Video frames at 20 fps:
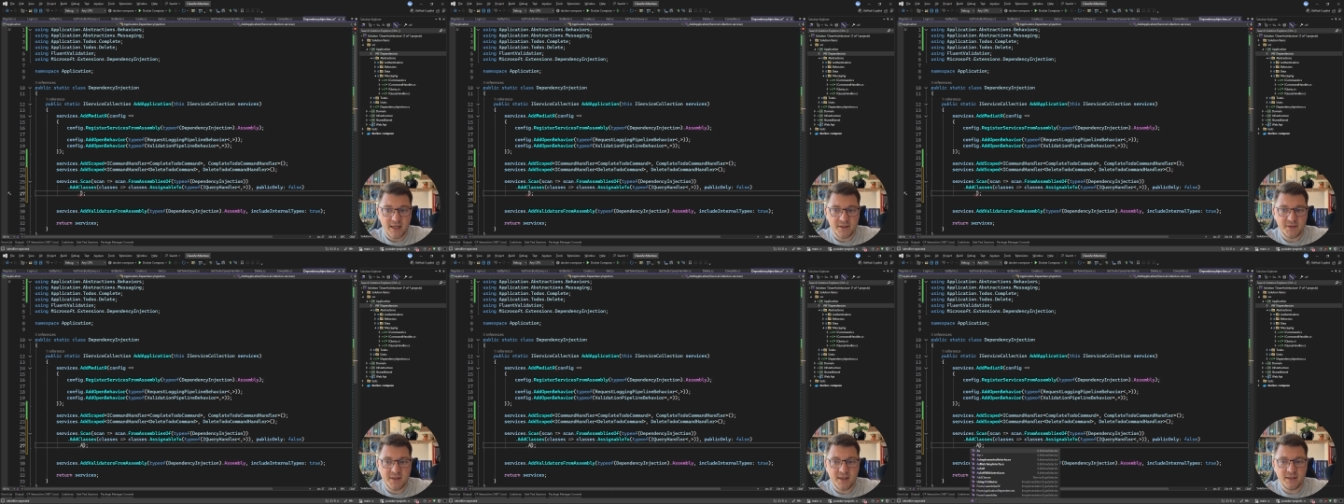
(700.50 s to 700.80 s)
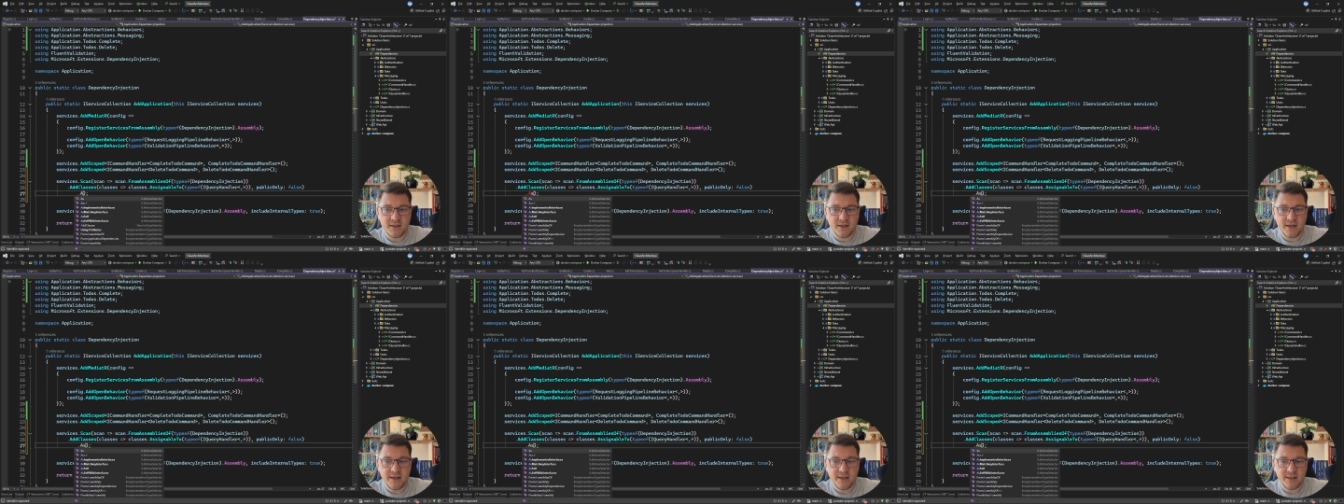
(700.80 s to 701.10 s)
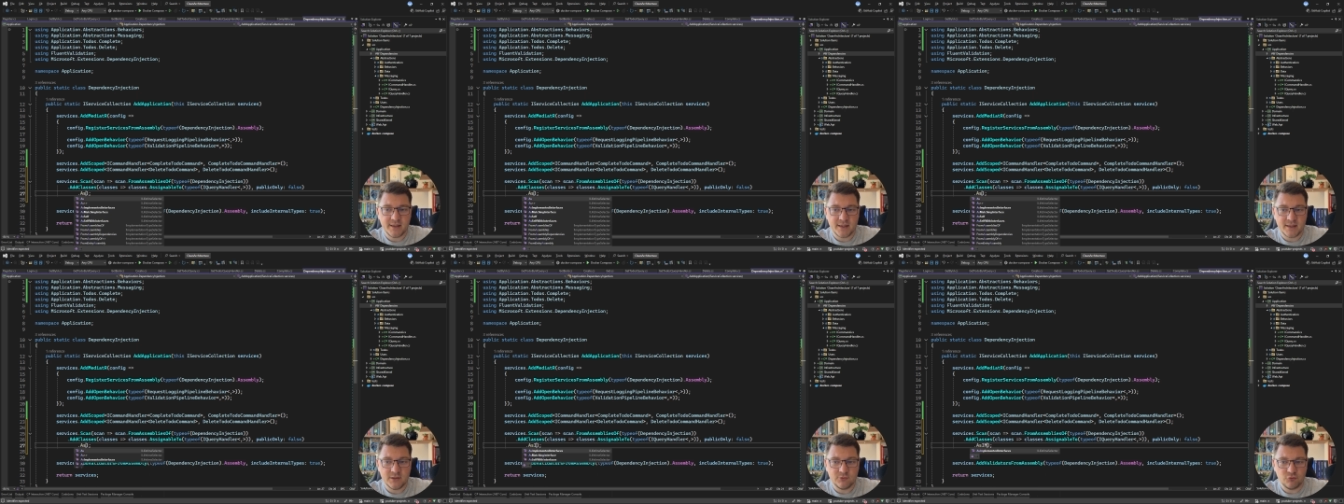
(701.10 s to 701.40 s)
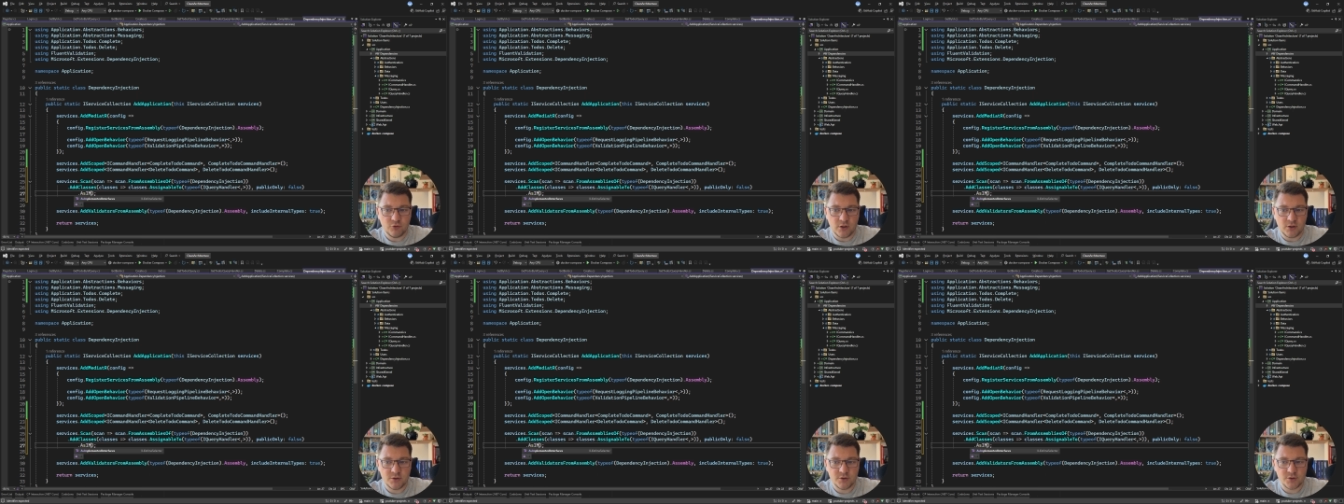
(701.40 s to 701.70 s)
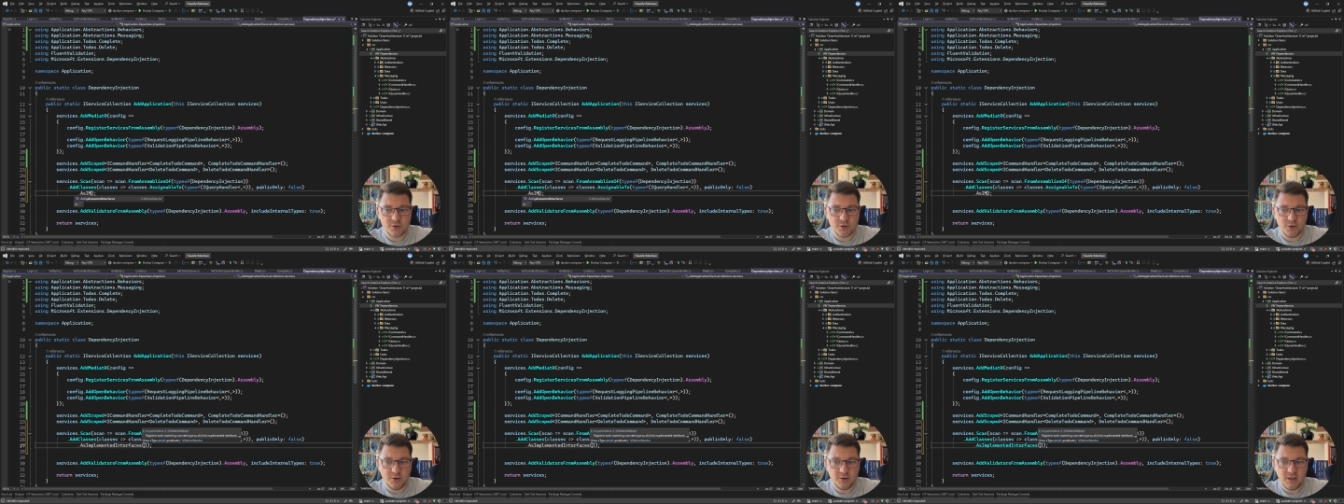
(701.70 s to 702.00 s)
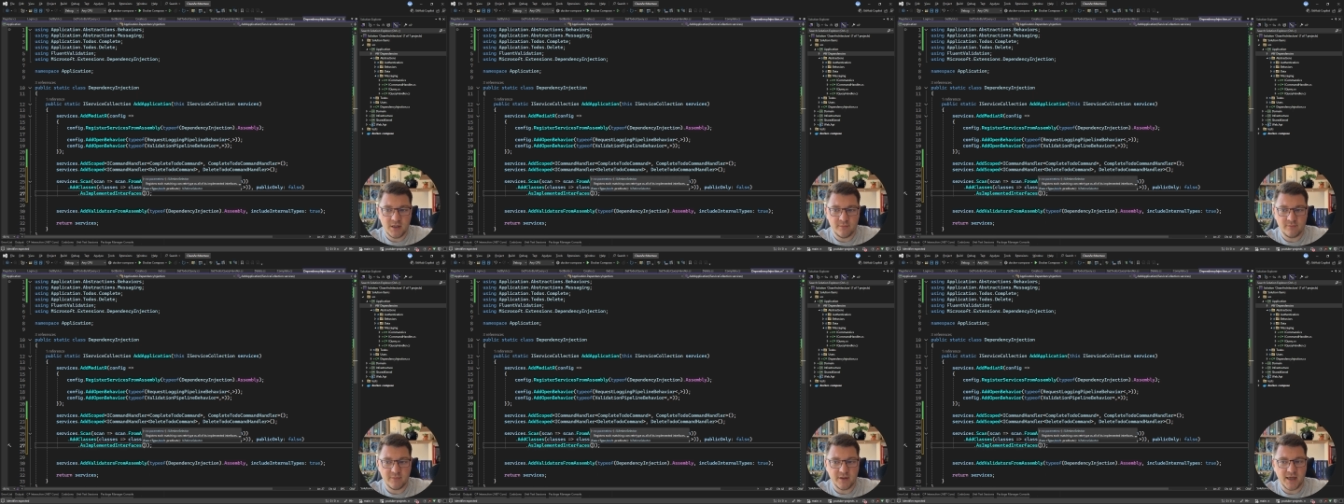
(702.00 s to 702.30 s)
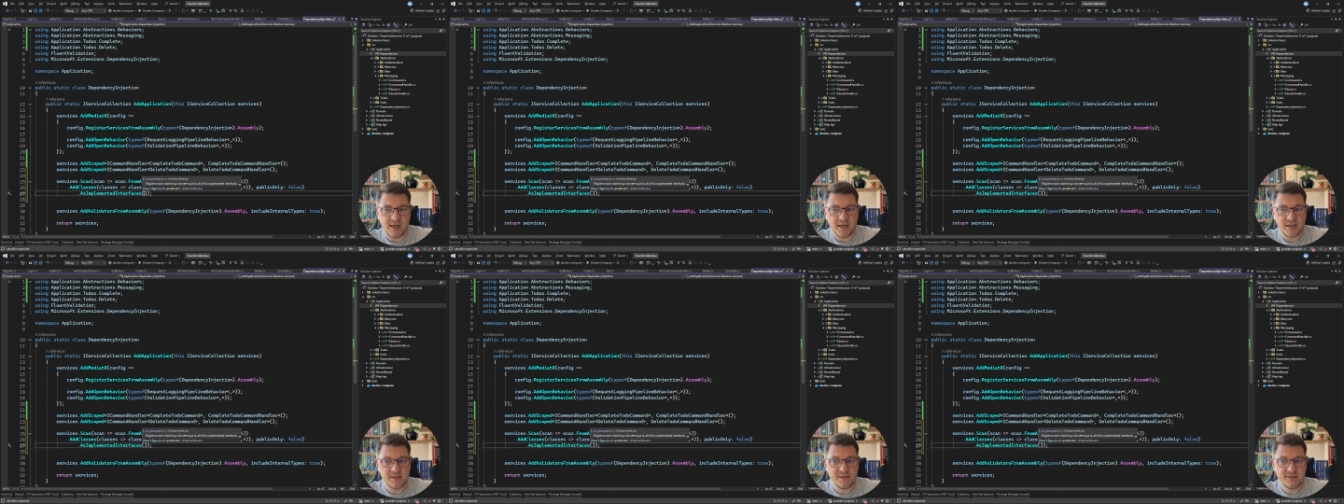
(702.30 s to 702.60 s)
and then I can register them
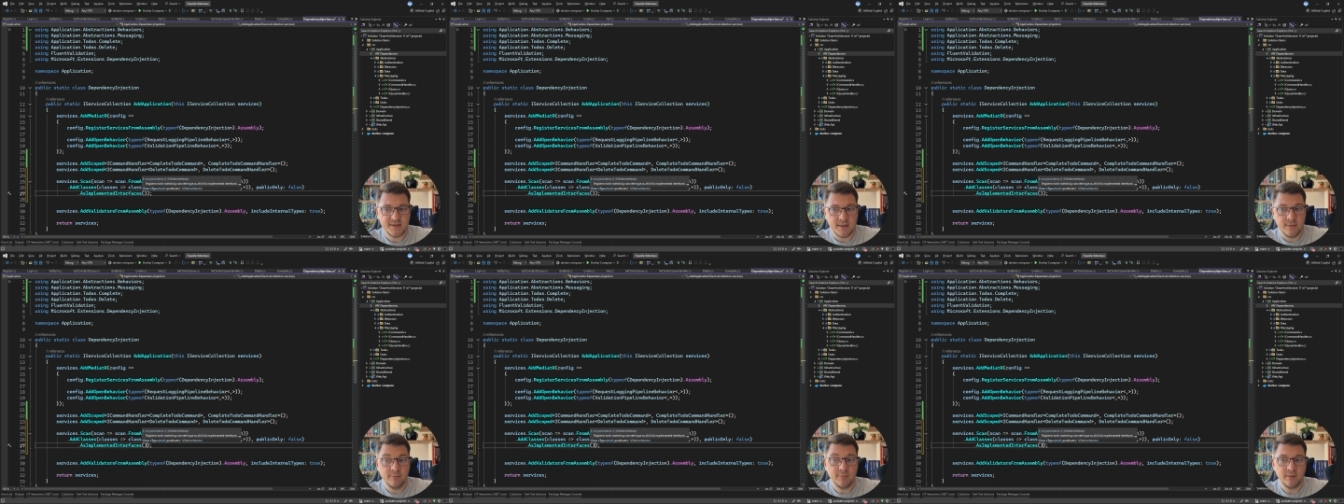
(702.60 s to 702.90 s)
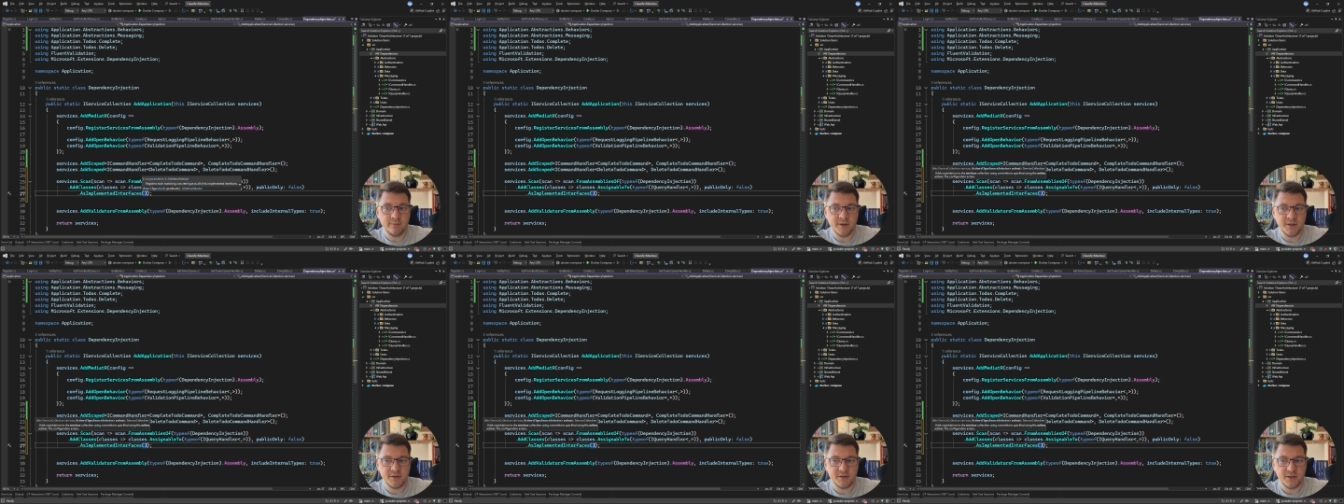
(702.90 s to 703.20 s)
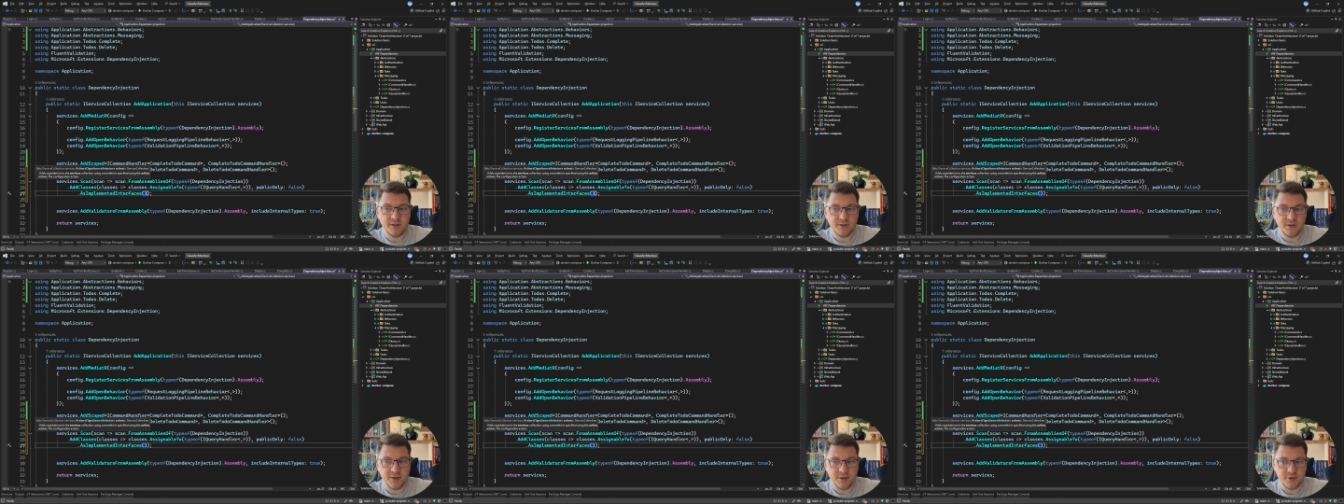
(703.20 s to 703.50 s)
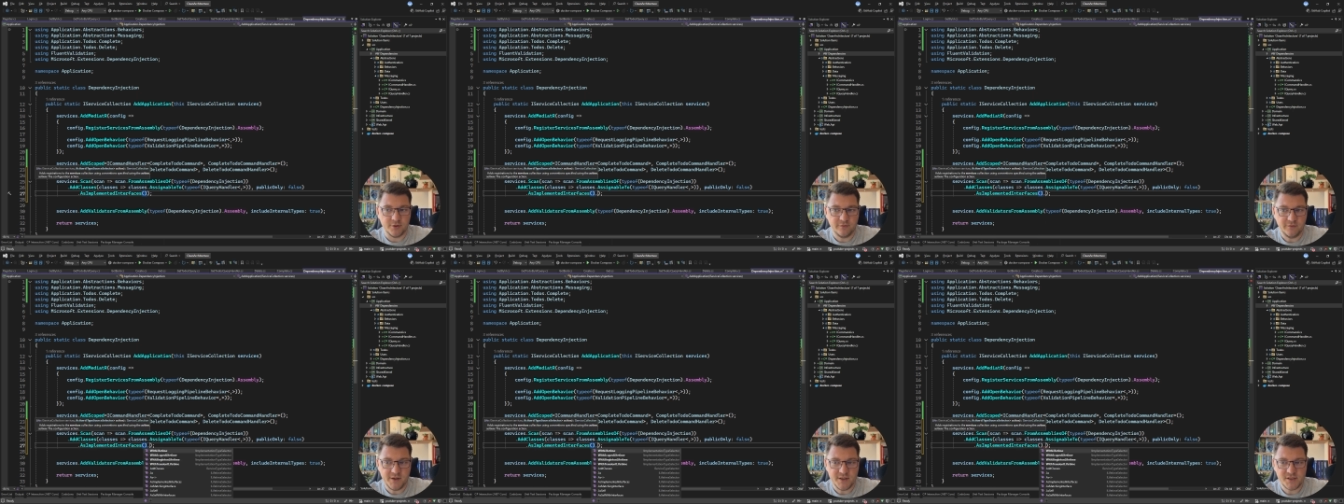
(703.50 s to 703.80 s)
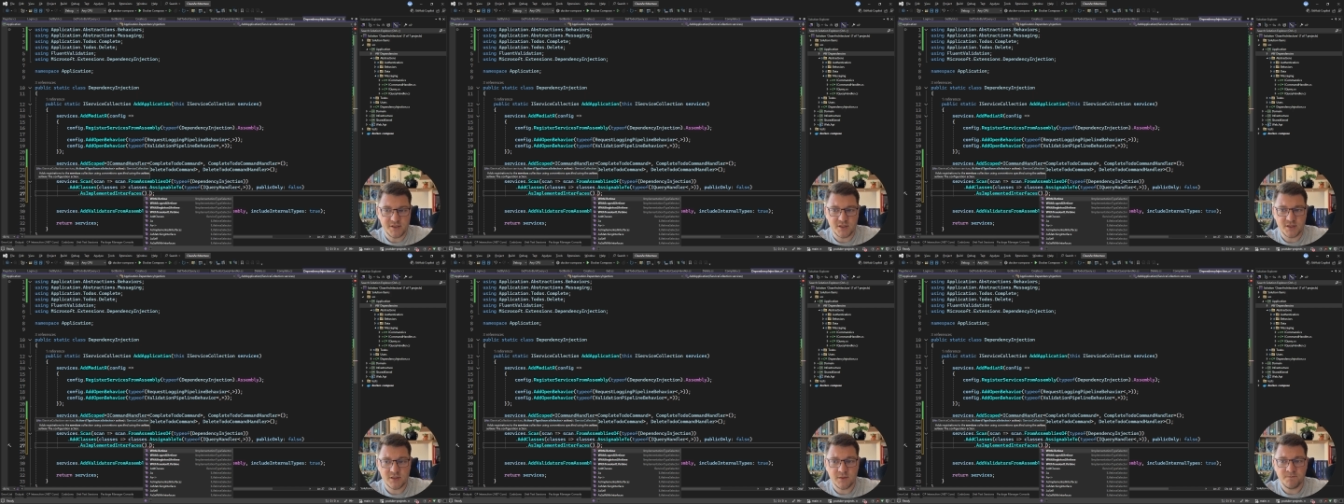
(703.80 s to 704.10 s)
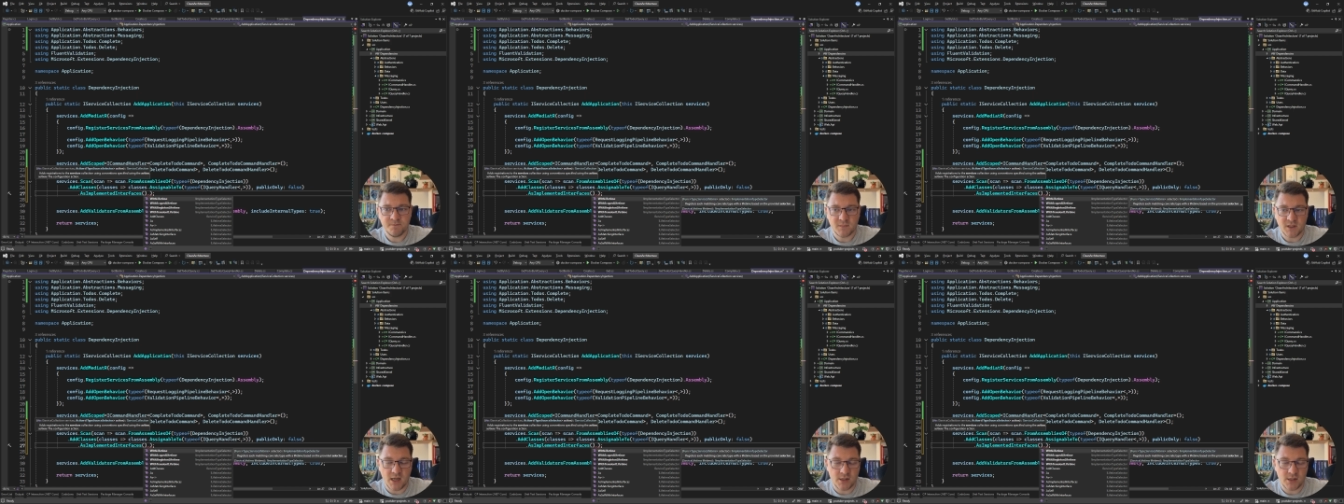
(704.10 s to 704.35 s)
as implemented interfaces.